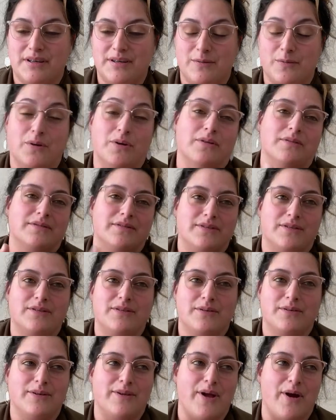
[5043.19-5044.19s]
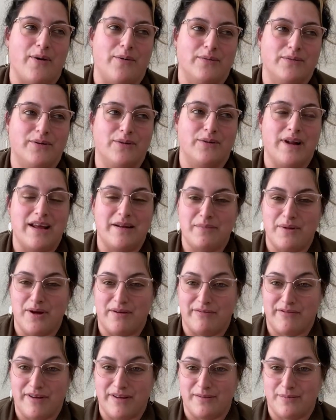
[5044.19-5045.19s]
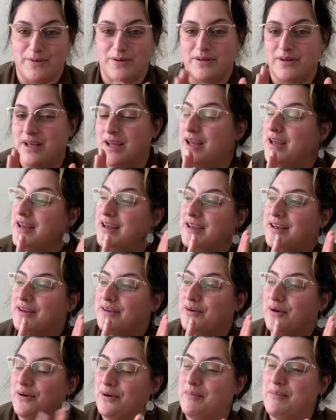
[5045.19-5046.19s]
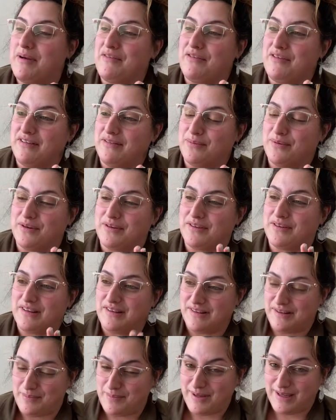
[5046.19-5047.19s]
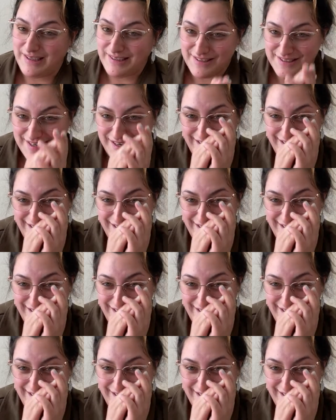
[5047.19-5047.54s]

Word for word: Well, no, don't add me on Facebook. Go to my Facebook Scentsy page.